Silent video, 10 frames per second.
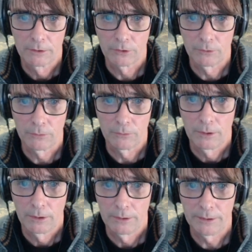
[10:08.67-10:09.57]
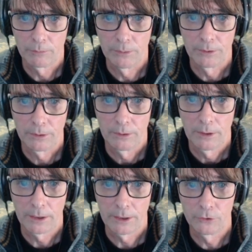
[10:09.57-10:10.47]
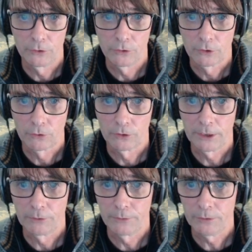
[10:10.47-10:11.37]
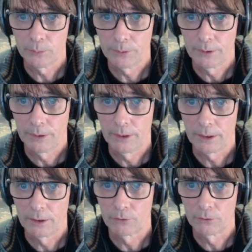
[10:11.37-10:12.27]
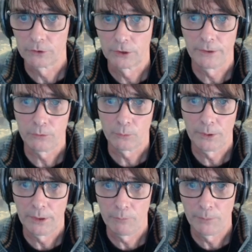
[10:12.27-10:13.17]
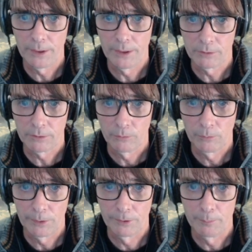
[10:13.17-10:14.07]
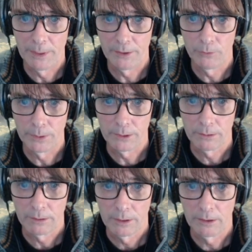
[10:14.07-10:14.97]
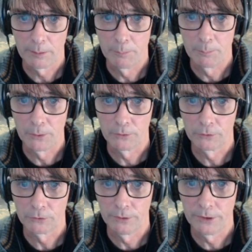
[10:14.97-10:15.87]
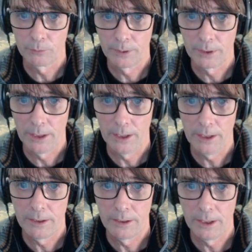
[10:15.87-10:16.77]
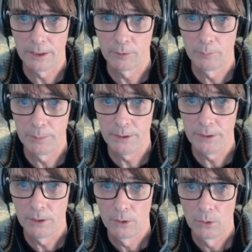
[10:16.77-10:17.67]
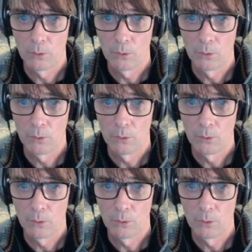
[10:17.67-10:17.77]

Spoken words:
So that one, I can just cross out this one and I can cross out this one, and we remain with, let me put it also in this way, A and B,